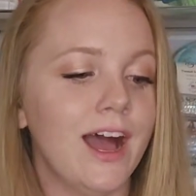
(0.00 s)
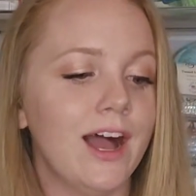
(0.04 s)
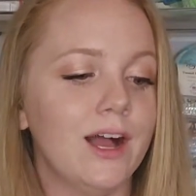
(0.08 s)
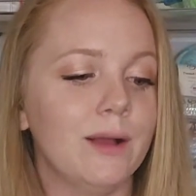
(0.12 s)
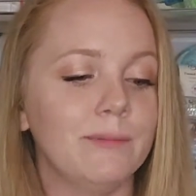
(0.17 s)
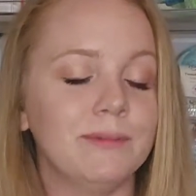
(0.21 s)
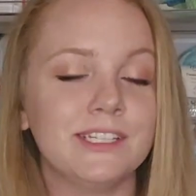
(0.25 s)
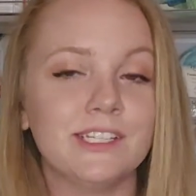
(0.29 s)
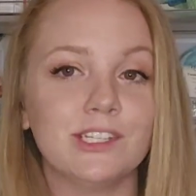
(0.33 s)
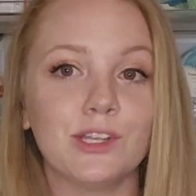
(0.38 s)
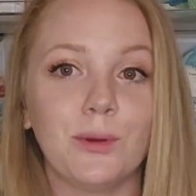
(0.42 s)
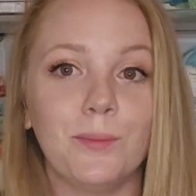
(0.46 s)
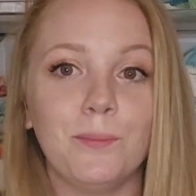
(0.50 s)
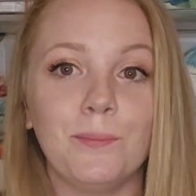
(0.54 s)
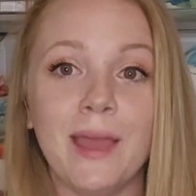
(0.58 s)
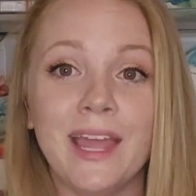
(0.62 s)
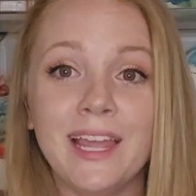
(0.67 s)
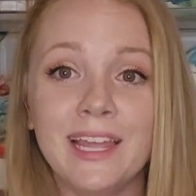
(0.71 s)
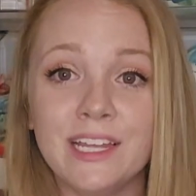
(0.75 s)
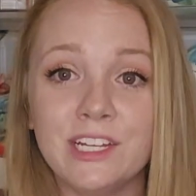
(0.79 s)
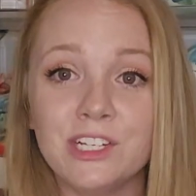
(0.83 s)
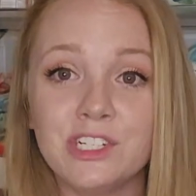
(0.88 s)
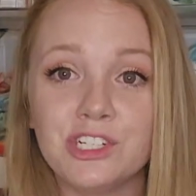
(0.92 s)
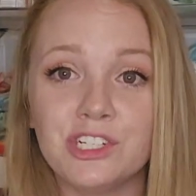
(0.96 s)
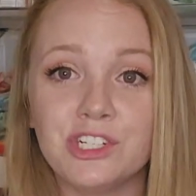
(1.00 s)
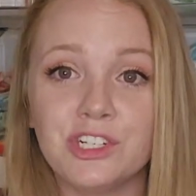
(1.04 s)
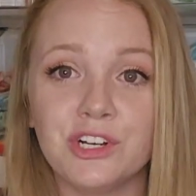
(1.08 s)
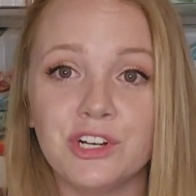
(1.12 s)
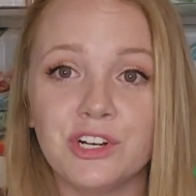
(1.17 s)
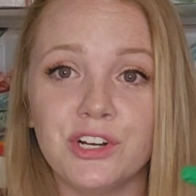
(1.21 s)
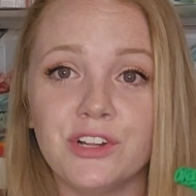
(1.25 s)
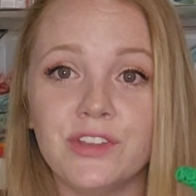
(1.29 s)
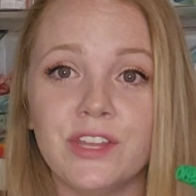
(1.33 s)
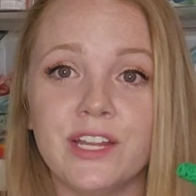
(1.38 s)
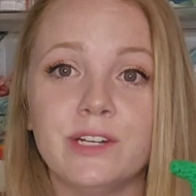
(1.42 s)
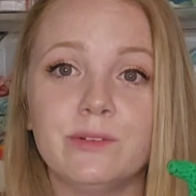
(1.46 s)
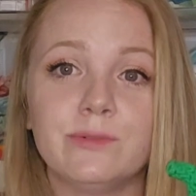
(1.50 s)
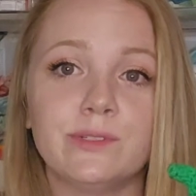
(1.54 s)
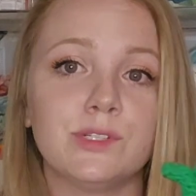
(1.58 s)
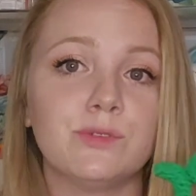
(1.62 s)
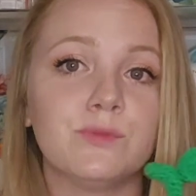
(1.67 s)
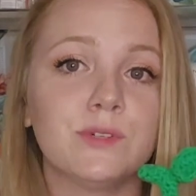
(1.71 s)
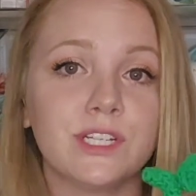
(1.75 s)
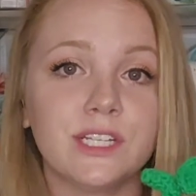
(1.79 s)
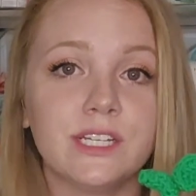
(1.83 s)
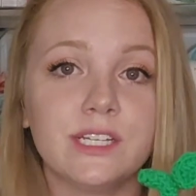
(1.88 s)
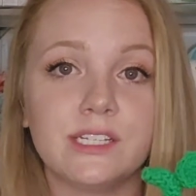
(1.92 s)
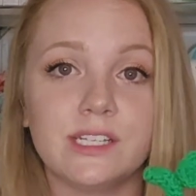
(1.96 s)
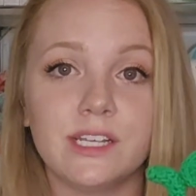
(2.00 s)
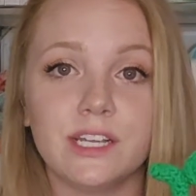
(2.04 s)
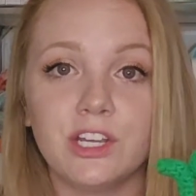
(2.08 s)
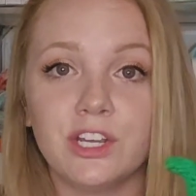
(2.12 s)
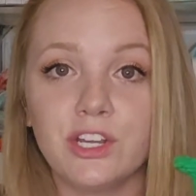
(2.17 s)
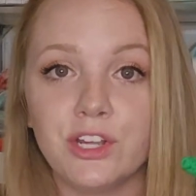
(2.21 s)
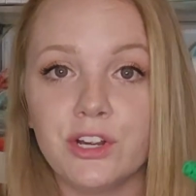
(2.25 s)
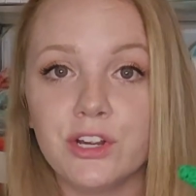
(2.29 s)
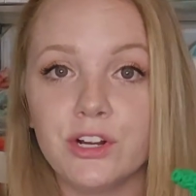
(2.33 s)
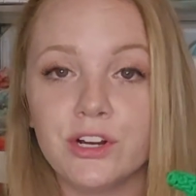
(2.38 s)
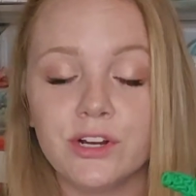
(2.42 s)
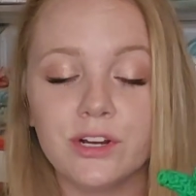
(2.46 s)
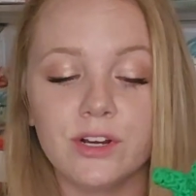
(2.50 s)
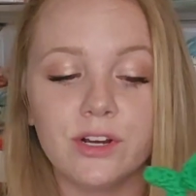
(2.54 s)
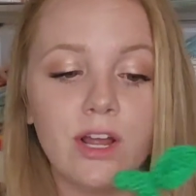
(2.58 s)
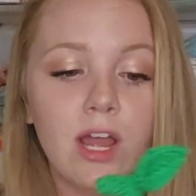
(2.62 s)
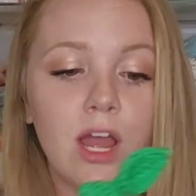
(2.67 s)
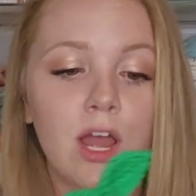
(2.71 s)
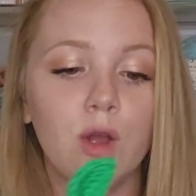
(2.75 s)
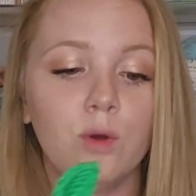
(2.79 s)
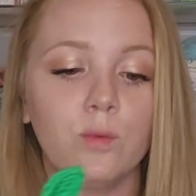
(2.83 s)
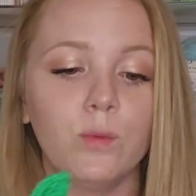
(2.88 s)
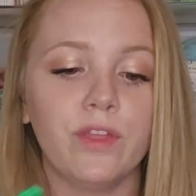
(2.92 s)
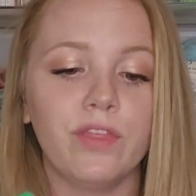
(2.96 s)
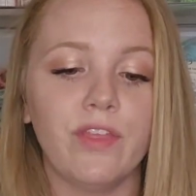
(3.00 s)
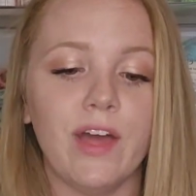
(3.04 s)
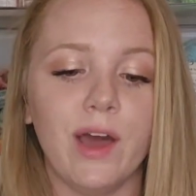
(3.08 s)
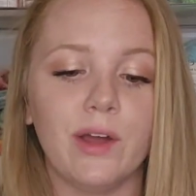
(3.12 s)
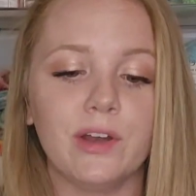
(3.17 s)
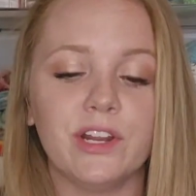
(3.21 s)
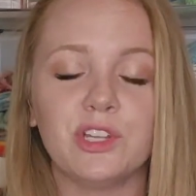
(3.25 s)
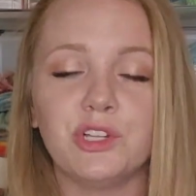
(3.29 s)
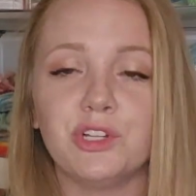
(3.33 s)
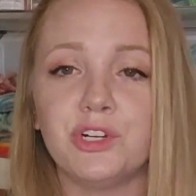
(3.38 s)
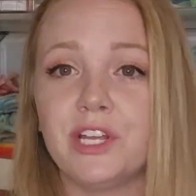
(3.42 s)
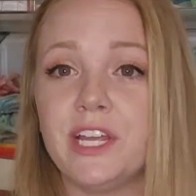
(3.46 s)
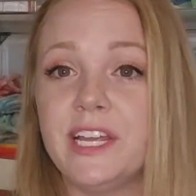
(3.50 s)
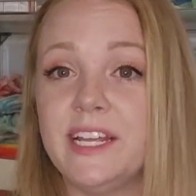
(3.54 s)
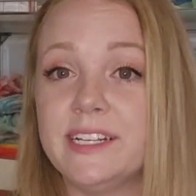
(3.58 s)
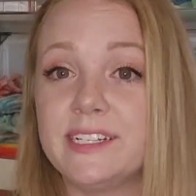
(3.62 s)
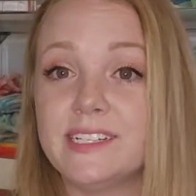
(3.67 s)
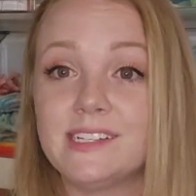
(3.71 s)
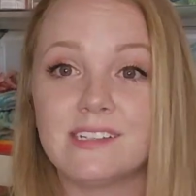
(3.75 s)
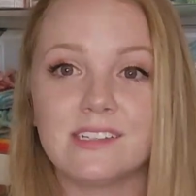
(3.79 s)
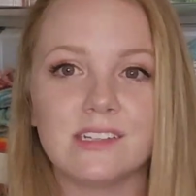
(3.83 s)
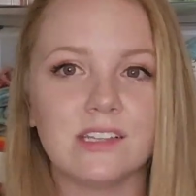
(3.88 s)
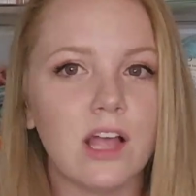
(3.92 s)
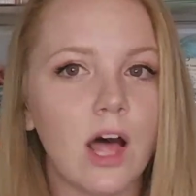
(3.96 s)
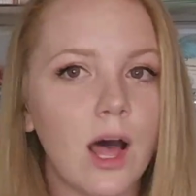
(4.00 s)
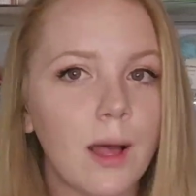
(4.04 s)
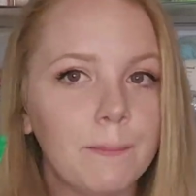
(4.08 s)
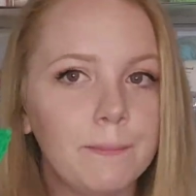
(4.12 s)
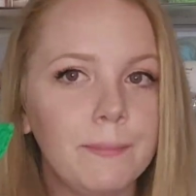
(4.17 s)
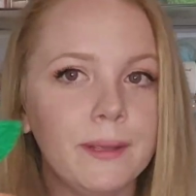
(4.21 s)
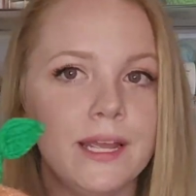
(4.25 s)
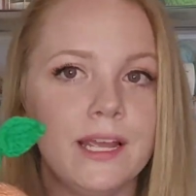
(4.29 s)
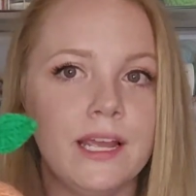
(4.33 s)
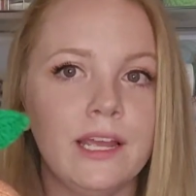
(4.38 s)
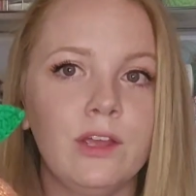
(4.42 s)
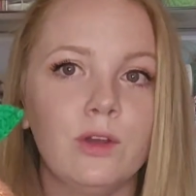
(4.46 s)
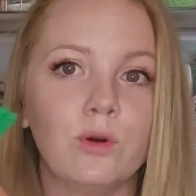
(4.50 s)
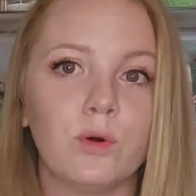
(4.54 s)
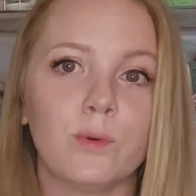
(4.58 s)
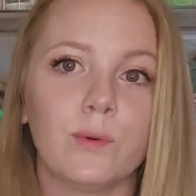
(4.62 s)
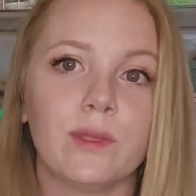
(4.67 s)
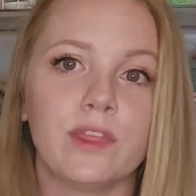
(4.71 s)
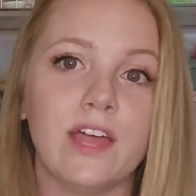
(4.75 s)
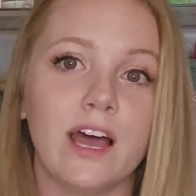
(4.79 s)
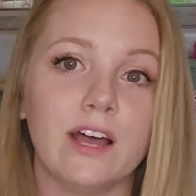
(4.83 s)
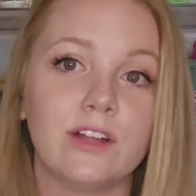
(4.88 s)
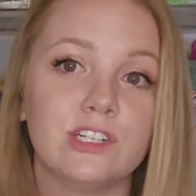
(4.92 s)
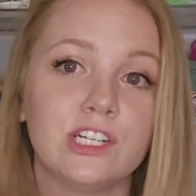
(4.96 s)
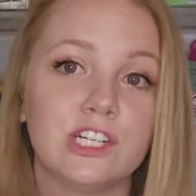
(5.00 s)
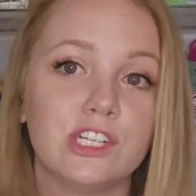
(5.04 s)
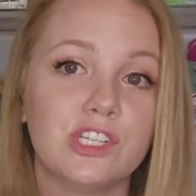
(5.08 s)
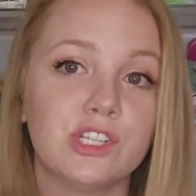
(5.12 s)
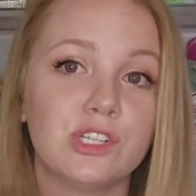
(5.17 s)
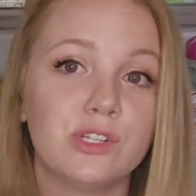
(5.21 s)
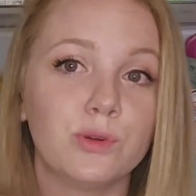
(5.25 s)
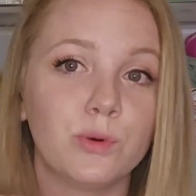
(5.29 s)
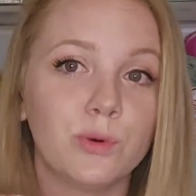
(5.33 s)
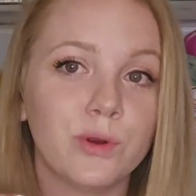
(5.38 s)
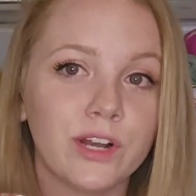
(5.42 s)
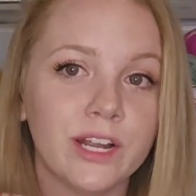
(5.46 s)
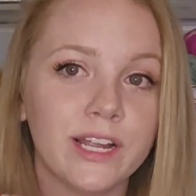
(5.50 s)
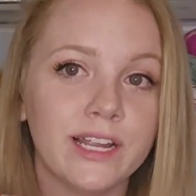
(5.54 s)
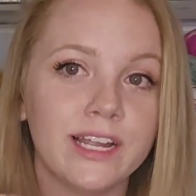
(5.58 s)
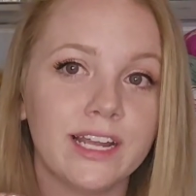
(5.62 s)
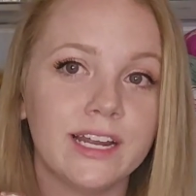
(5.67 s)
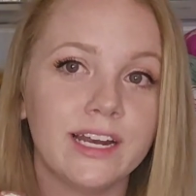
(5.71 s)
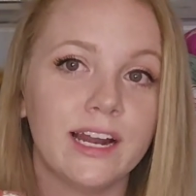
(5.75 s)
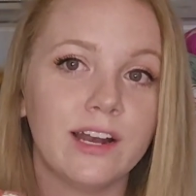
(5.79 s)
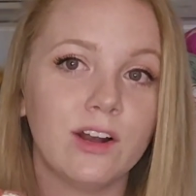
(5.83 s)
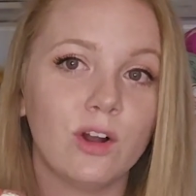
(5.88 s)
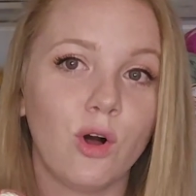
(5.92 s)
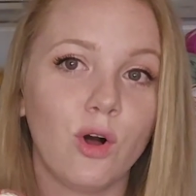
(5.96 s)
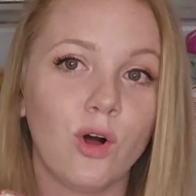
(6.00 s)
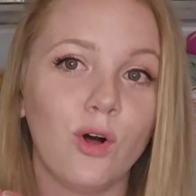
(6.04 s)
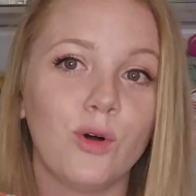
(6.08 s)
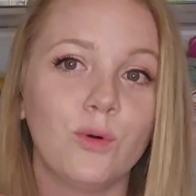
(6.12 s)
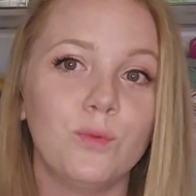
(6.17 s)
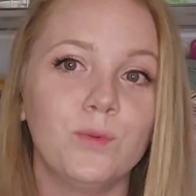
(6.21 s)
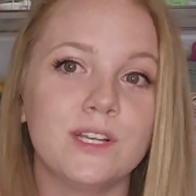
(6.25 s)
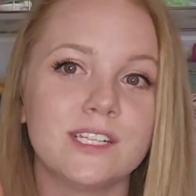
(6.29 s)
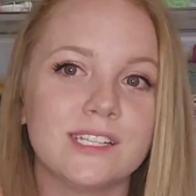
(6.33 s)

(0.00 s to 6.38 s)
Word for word: And so making sure that it was really secure without it looking sloppy or without distorting it at all